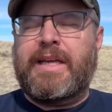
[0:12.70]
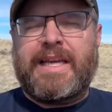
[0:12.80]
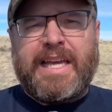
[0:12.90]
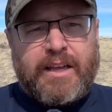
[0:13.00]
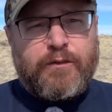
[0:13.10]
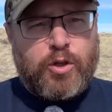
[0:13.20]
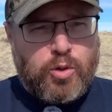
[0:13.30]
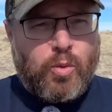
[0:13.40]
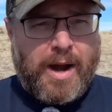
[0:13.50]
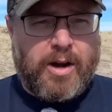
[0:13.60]
if
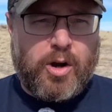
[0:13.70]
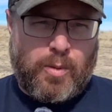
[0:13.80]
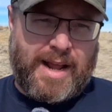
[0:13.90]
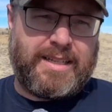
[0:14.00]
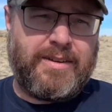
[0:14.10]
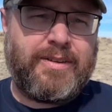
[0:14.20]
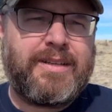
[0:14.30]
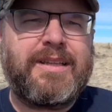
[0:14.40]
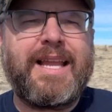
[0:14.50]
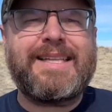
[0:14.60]
you wear corrective
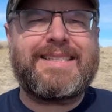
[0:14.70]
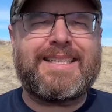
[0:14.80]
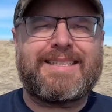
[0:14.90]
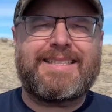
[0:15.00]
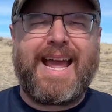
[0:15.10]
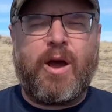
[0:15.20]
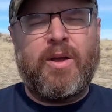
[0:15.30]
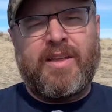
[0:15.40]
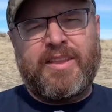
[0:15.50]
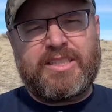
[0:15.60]
lenses. Now,
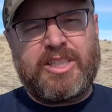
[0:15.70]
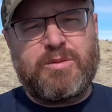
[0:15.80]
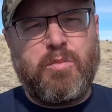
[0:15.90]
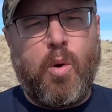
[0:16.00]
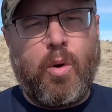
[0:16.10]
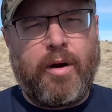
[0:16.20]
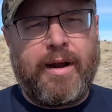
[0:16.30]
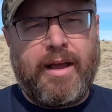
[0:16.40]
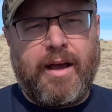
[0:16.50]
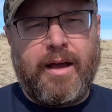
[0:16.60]
this is more
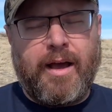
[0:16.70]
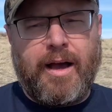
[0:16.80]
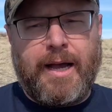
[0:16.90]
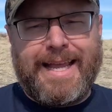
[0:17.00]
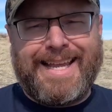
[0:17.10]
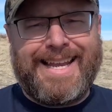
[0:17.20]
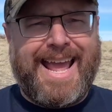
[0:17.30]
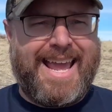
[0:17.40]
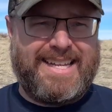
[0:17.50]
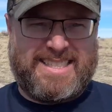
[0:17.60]
in
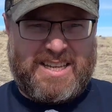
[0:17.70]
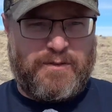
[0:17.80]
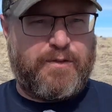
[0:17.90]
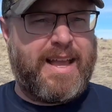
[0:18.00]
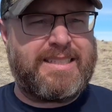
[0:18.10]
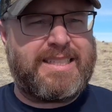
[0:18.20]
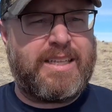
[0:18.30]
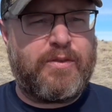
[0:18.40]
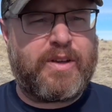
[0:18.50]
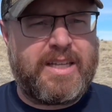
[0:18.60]
a
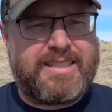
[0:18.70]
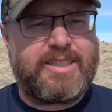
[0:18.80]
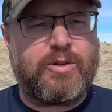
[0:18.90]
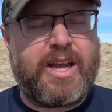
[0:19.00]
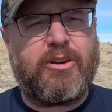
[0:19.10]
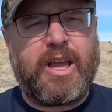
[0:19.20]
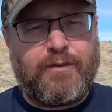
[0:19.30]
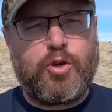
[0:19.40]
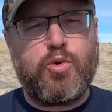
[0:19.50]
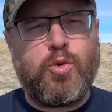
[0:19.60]
defensive concealed carry.
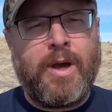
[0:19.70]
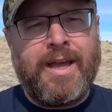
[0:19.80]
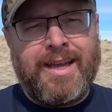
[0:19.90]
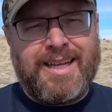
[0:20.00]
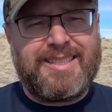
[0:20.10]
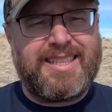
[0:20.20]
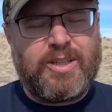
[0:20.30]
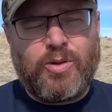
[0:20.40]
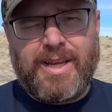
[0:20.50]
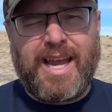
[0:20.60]
If you
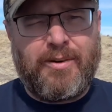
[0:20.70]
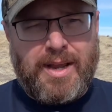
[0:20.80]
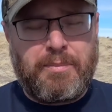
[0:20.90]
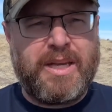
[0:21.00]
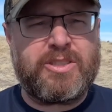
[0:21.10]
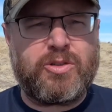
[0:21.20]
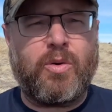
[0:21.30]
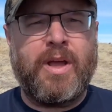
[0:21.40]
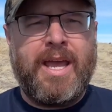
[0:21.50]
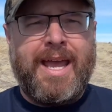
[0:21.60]
conceal carry a pistol
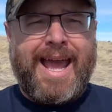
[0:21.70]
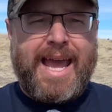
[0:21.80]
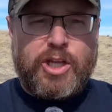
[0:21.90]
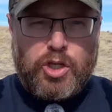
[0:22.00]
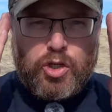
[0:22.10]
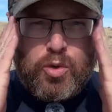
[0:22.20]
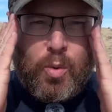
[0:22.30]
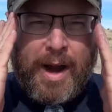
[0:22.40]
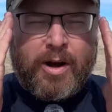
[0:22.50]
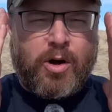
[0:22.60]
and you
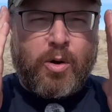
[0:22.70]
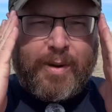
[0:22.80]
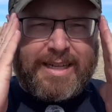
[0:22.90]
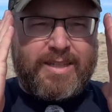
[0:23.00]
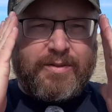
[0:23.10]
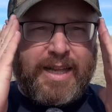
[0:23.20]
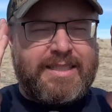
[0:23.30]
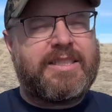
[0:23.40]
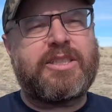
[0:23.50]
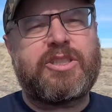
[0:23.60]
wear corrective
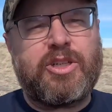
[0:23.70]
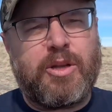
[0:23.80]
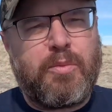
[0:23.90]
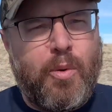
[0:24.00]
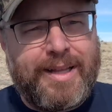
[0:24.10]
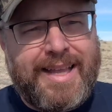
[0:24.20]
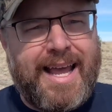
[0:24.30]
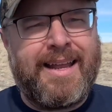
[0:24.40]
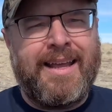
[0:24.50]
lenses to the point that